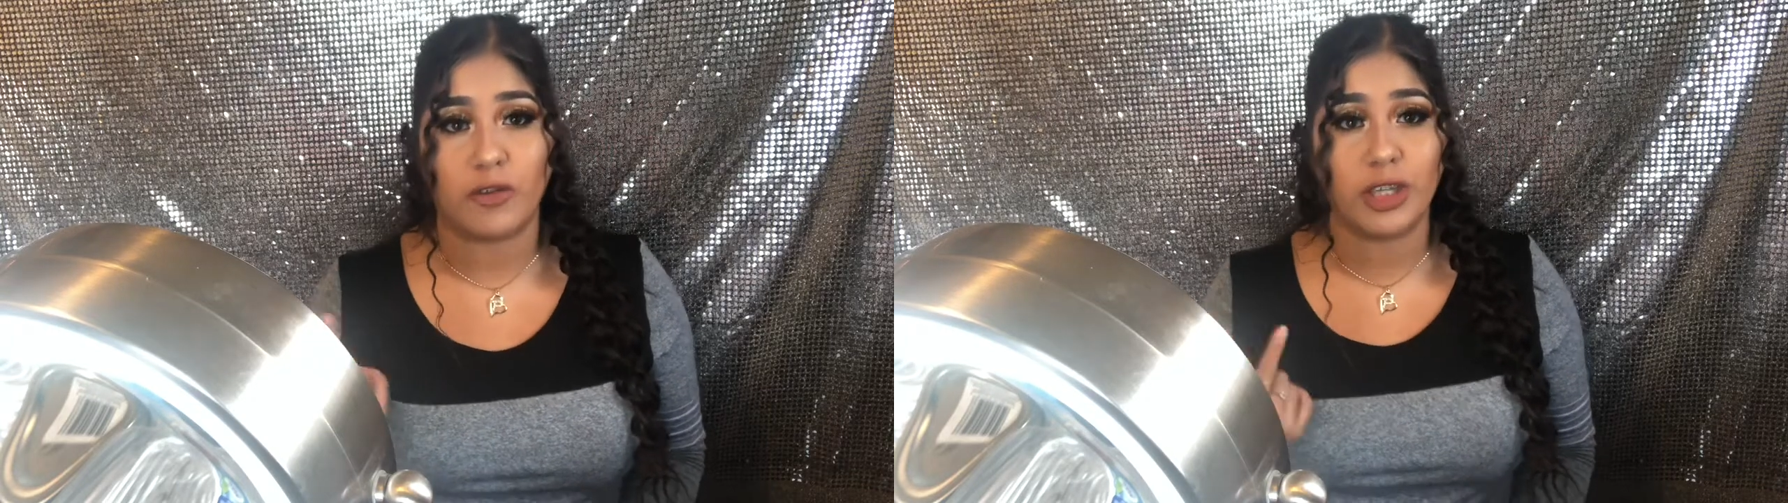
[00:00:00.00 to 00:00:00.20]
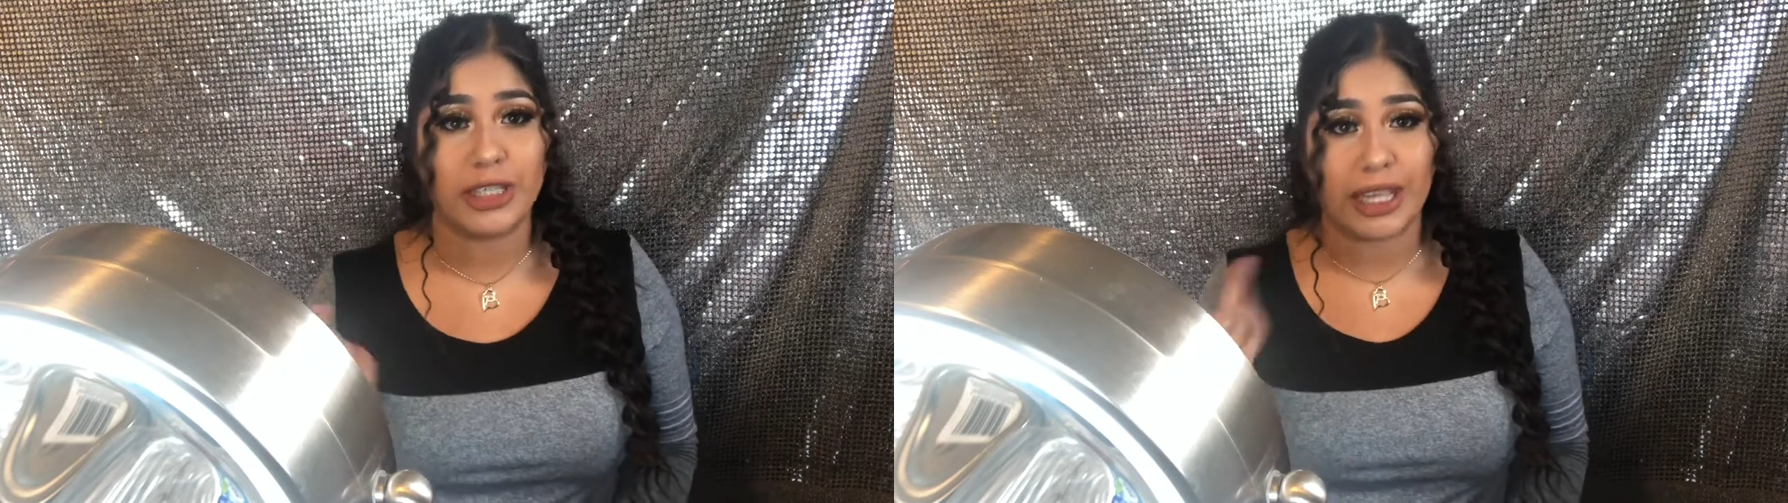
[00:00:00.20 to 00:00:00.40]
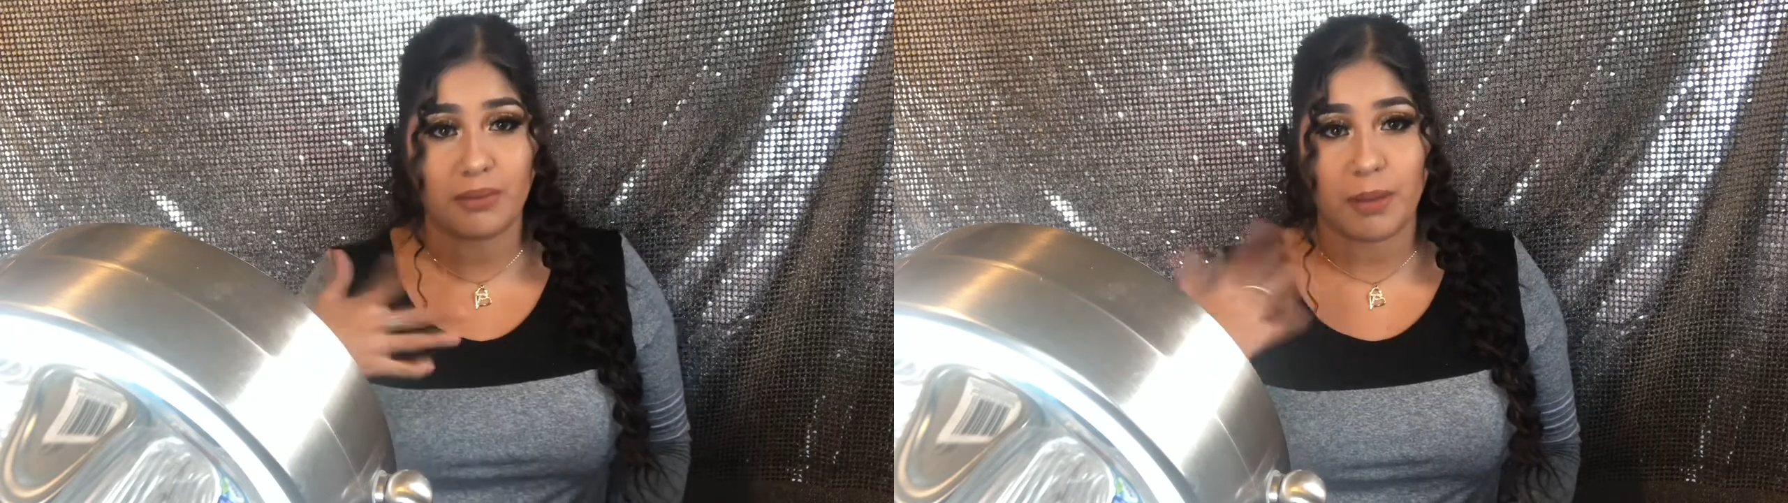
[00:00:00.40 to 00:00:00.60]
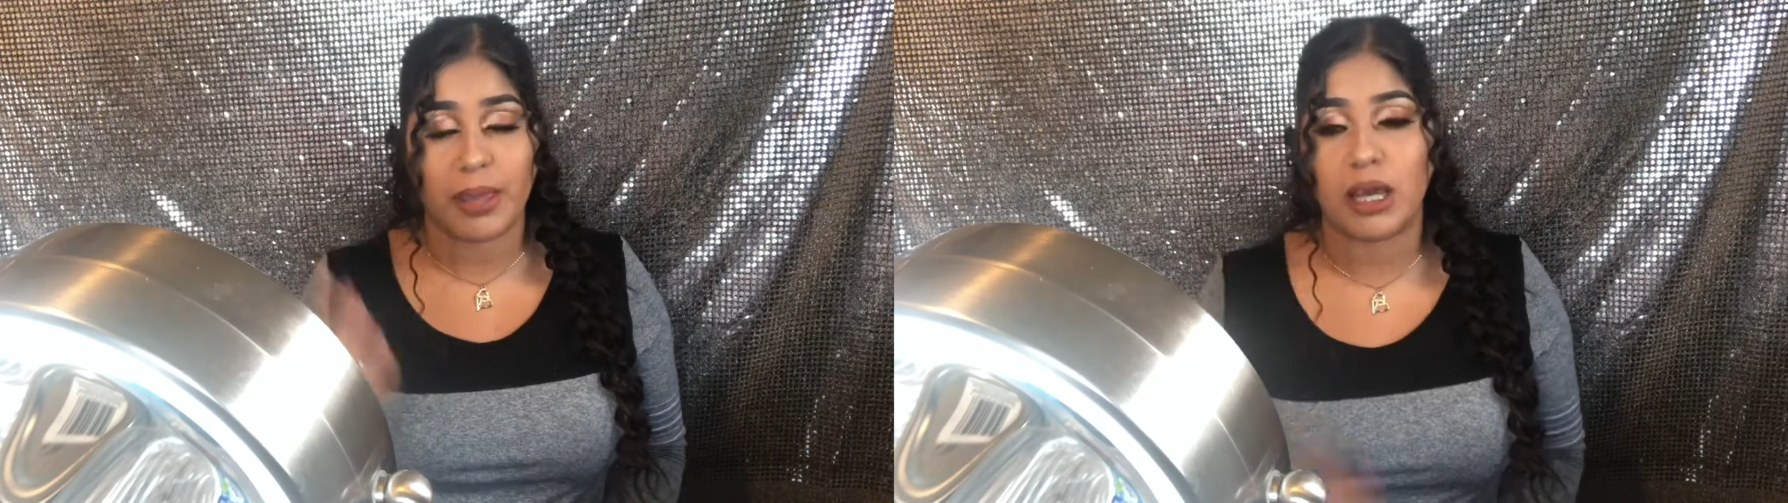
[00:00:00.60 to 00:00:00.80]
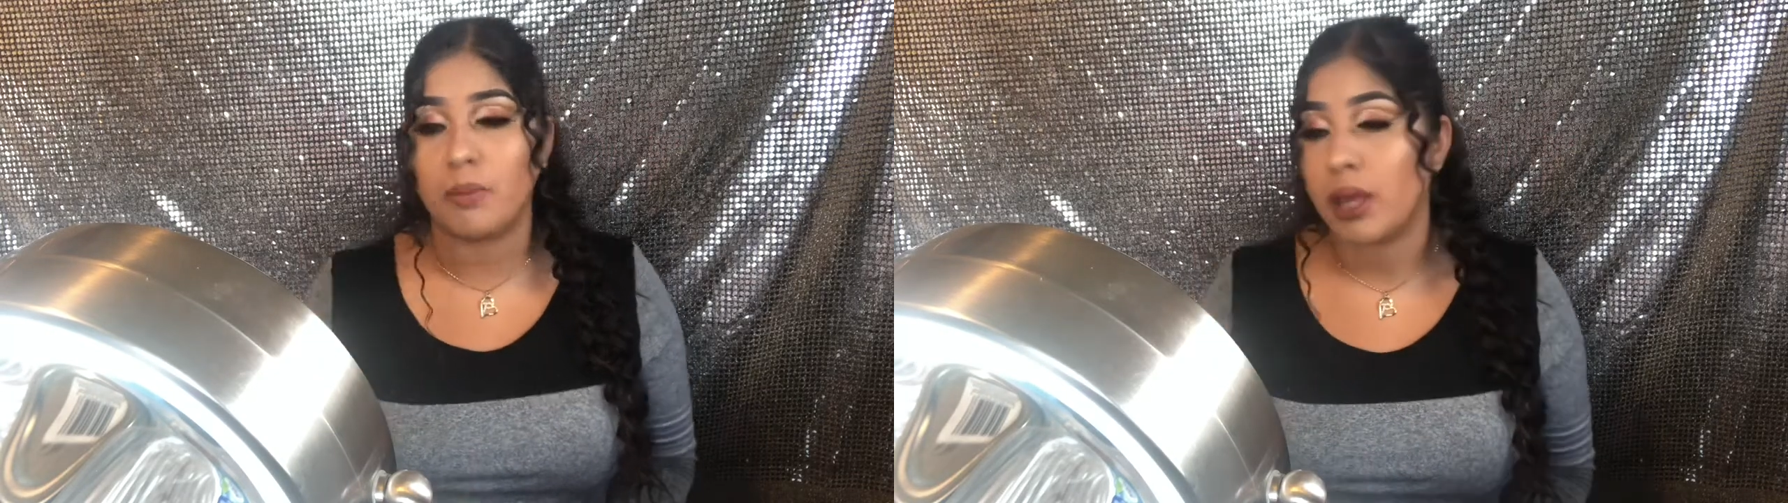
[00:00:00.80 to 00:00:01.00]
first, then my
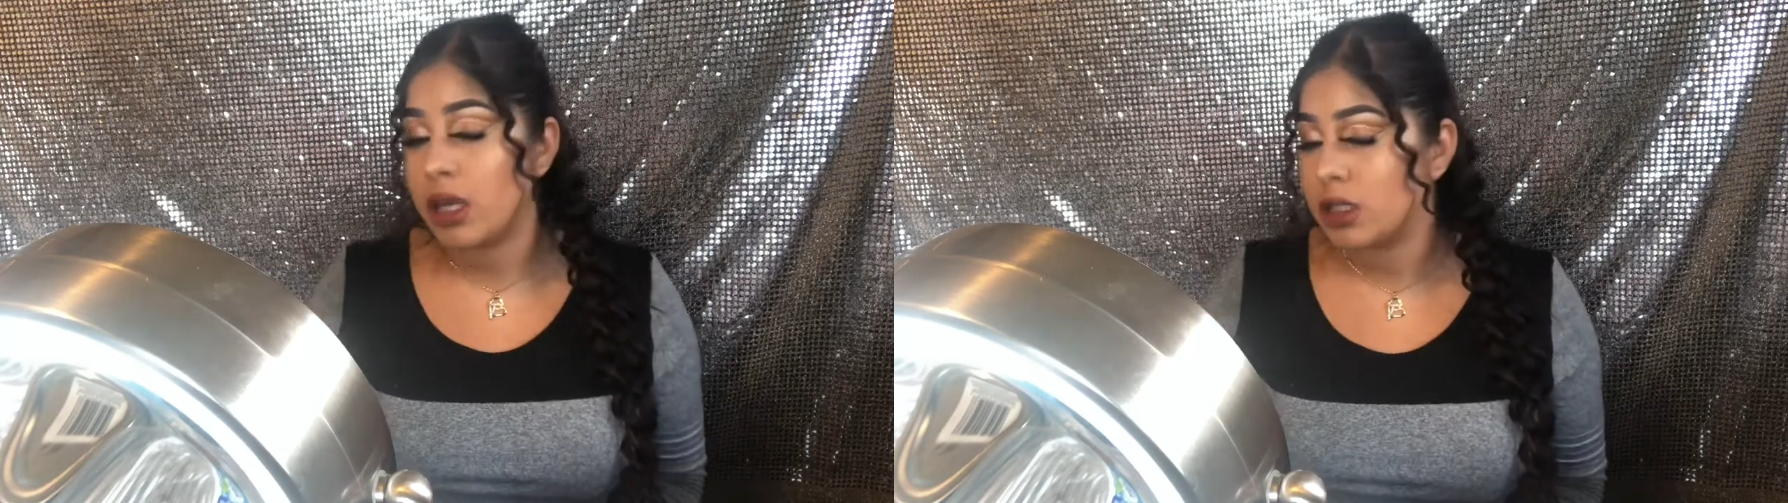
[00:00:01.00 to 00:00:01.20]
makeup.